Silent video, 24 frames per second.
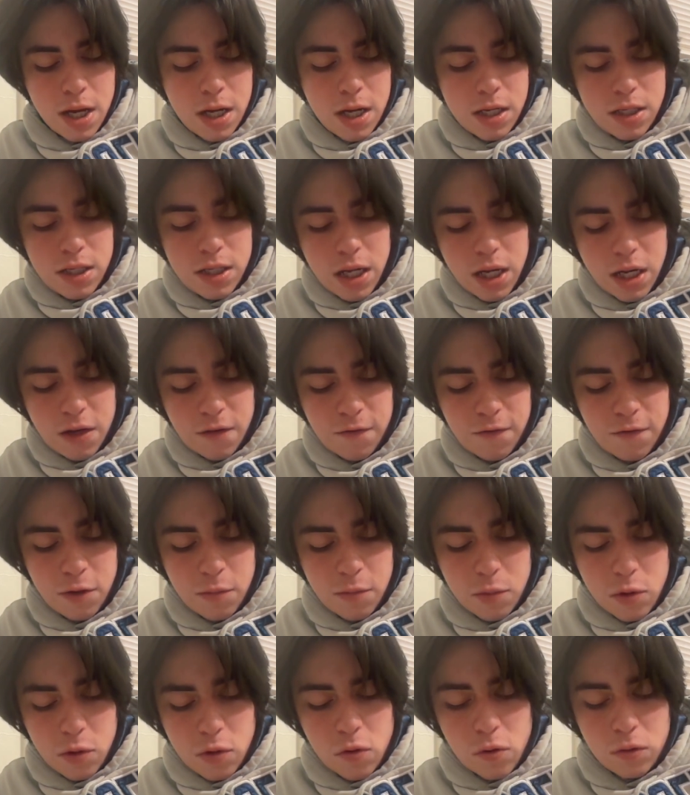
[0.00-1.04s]
Take a
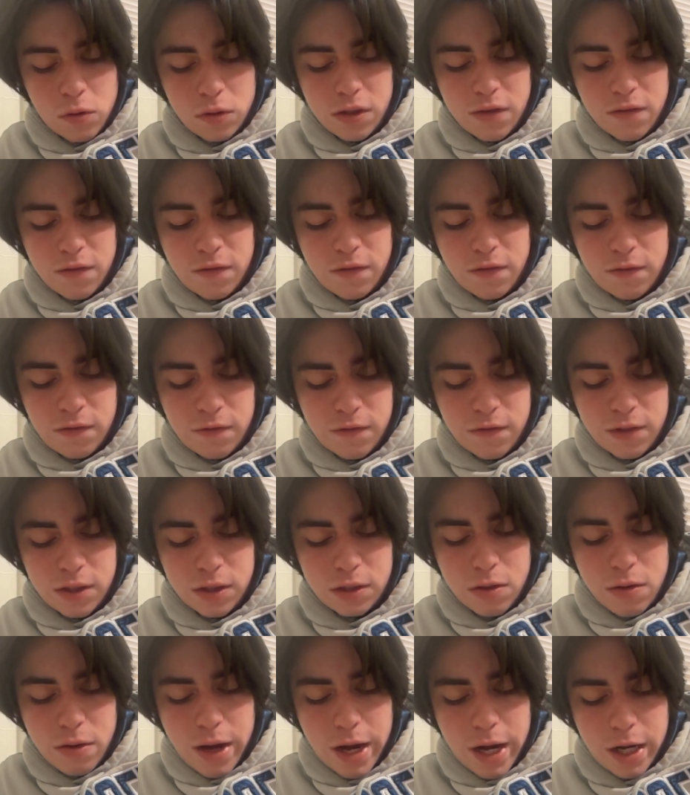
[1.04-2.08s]
firmer hold of
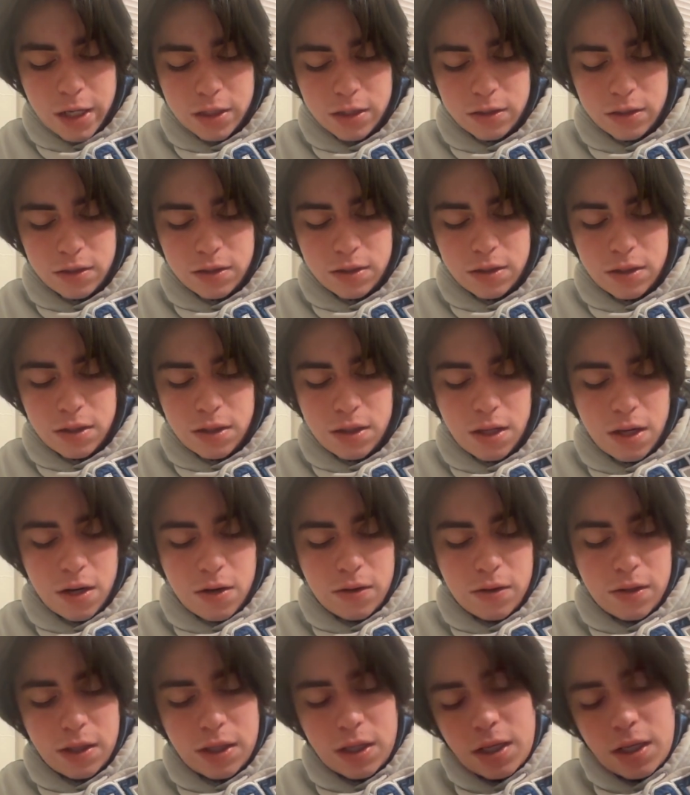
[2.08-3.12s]
physical actions. They are
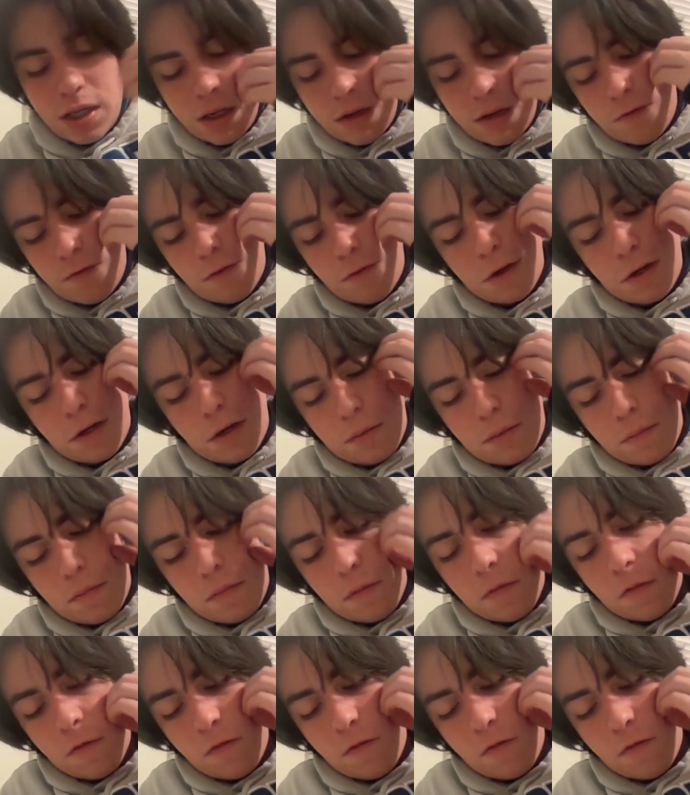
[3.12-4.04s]
the key to freedom.